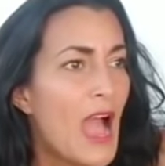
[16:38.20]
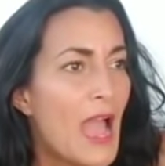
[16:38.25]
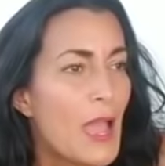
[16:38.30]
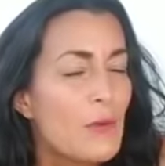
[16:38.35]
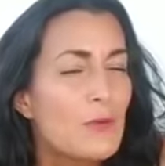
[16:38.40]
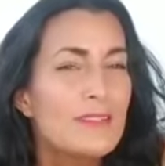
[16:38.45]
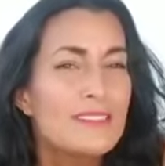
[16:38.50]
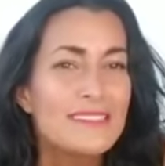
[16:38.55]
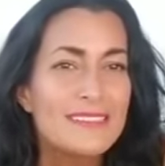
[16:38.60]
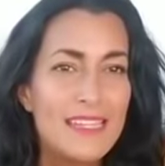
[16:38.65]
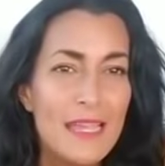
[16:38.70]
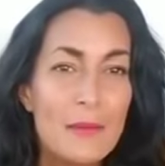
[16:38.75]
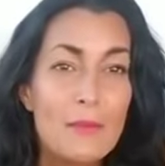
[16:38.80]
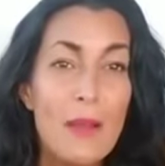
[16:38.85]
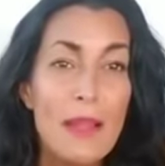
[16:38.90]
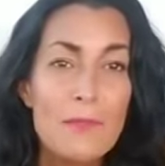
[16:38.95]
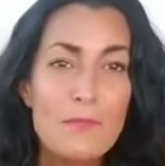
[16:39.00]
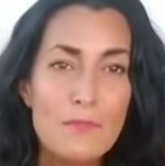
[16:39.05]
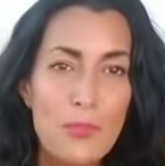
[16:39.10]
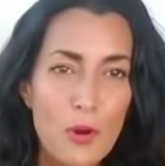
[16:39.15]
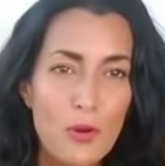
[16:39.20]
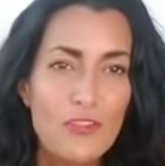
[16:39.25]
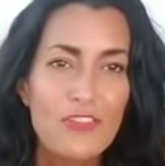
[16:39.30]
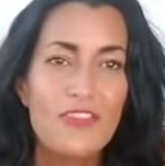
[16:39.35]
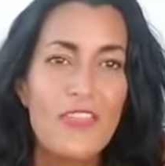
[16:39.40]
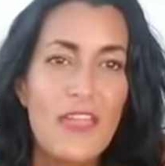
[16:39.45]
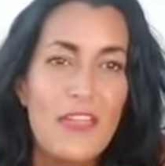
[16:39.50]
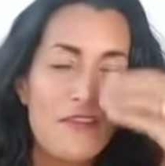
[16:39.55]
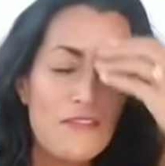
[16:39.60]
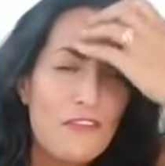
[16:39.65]
I would say my
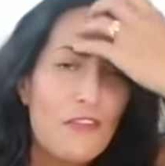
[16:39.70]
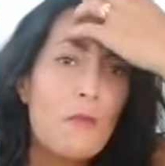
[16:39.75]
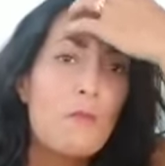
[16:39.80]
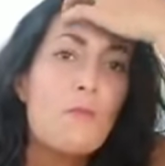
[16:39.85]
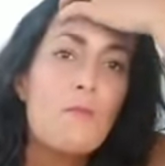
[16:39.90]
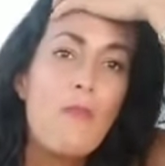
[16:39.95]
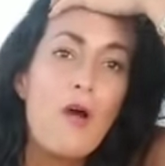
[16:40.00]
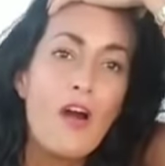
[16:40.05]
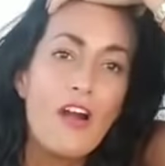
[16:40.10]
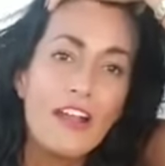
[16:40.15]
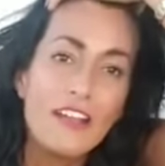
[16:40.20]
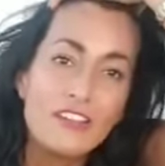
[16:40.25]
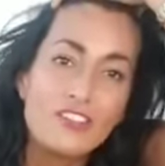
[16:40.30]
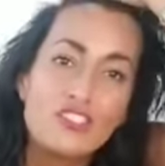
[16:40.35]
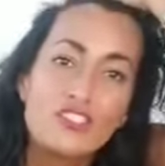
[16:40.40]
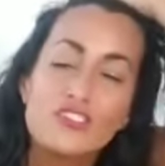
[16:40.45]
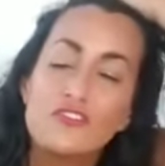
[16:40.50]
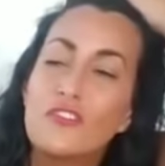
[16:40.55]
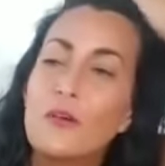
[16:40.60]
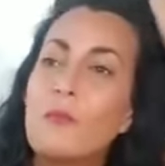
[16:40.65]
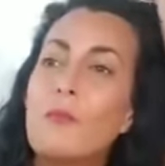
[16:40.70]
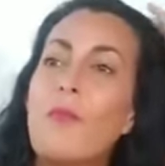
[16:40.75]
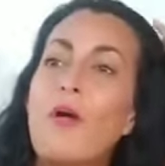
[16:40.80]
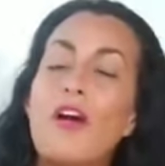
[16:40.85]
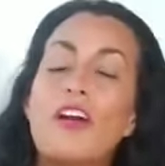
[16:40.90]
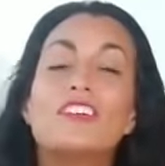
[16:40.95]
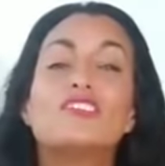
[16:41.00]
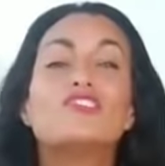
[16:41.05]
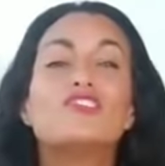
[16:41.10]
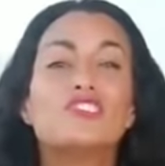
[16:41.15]
birthday from March, from
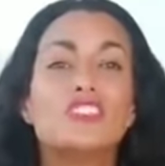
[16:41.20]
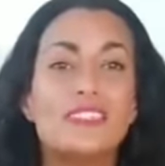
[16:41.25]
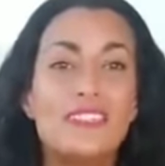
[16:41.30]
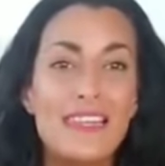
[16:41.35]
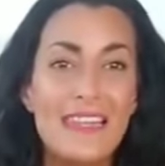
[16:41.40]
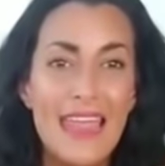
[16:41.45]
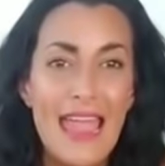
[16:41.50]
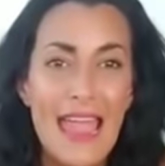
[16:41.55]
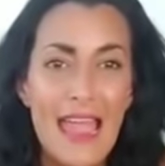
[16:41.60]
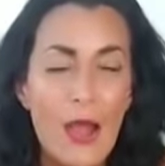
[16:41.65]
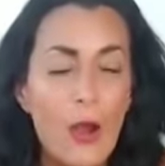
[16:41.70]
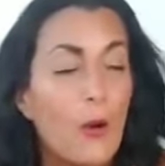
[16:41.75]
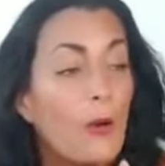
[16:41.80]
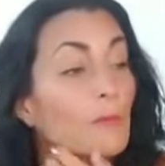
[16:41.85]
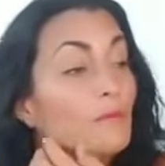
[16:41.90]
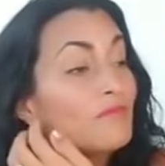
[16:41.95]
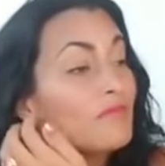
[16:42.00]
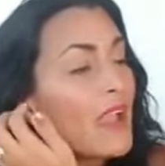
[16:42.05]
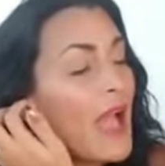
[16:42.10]
March to now,